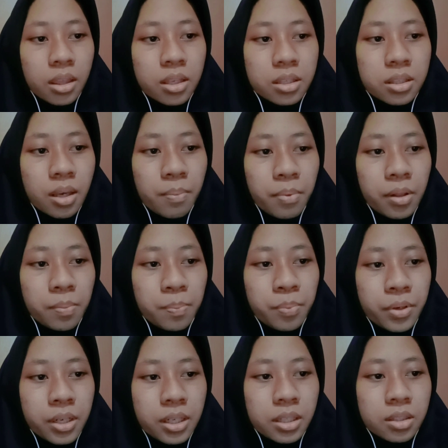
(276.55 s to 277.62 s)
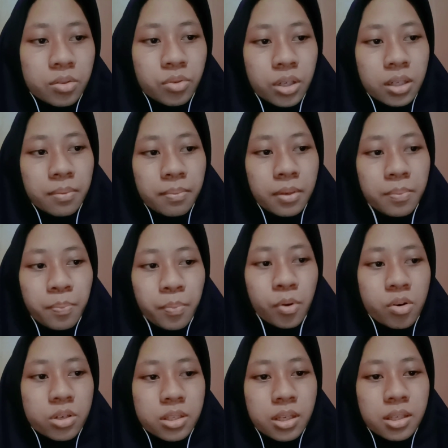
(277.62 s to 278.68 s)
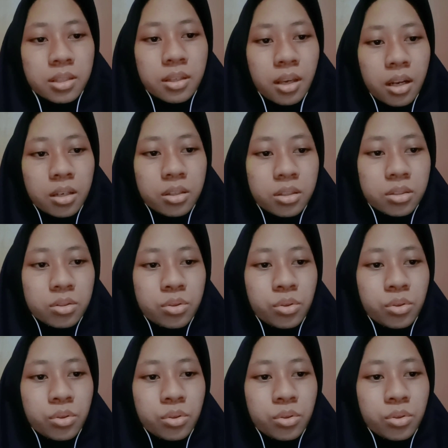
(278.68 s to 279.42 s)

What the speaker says: the sample pre-treatment process and